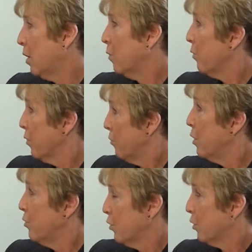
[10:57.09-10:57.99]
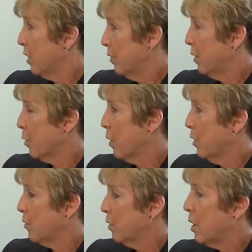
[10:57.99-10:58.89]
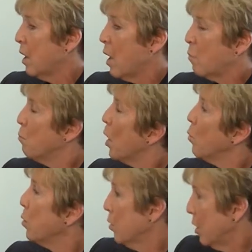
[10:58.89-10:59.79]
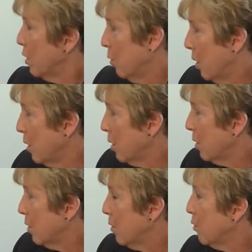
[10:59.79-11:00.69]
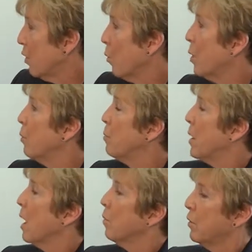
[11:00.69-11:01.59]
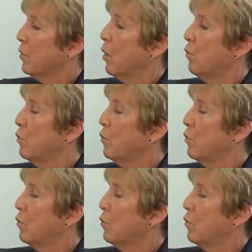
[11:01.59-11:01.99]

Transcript: for the future consideration, mobile unit. So we would be able to go